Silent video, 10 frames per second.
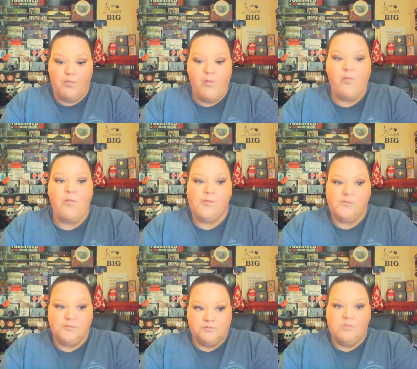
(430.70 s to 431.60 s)

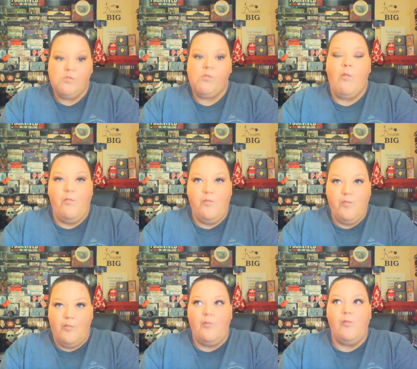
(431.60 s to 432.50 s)

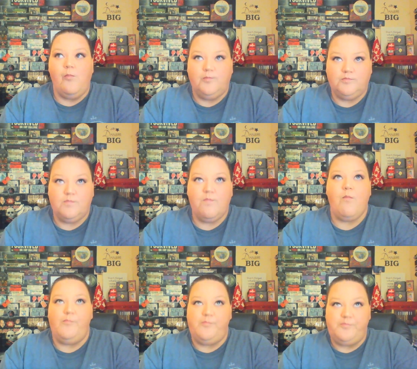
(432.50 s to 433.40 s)

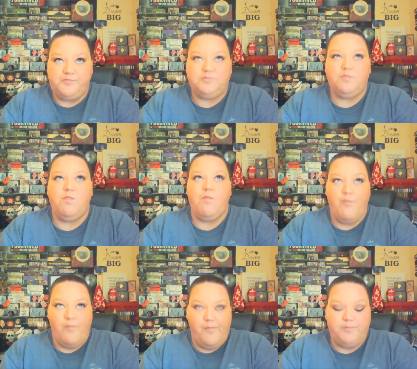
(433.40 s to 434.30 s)

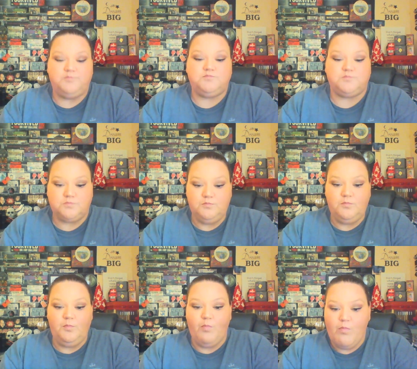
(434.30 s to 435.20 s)

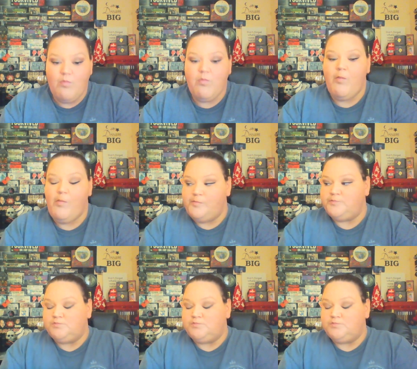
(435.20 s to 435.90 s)
No one is speaking in this clip.